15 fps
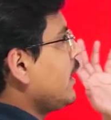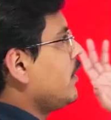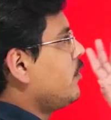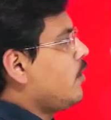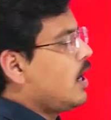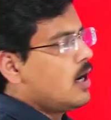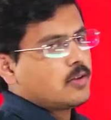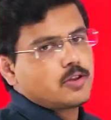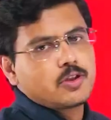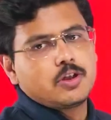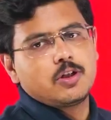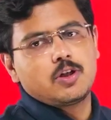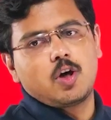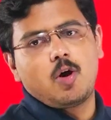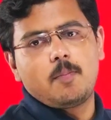advanced
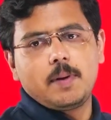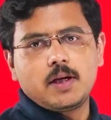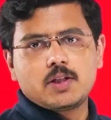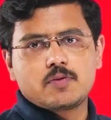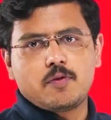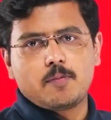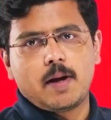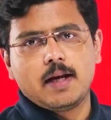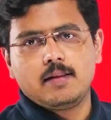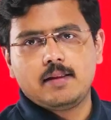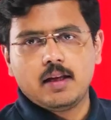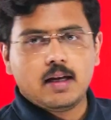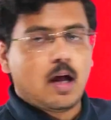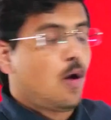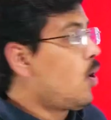topics for
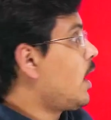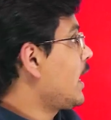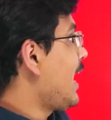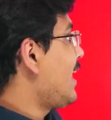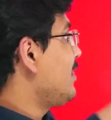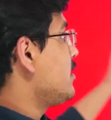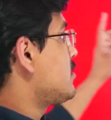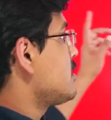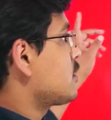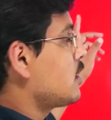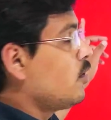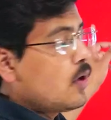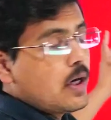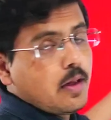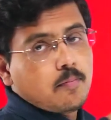Python. Now, again, this is
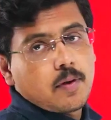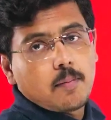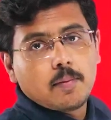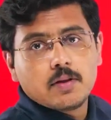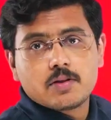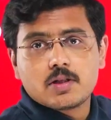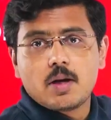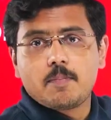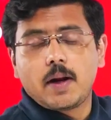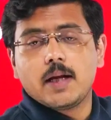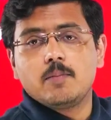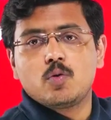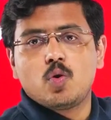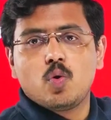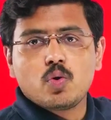covered in Prep Insta
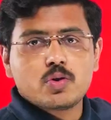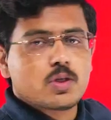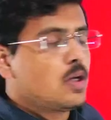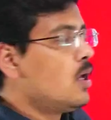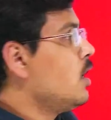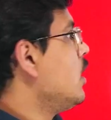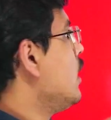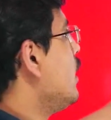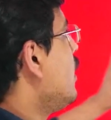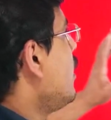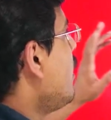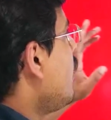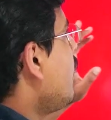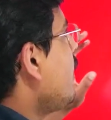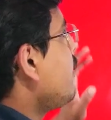Prime course.
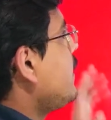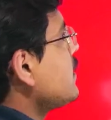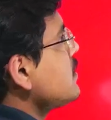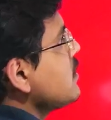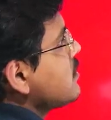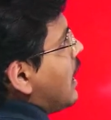This is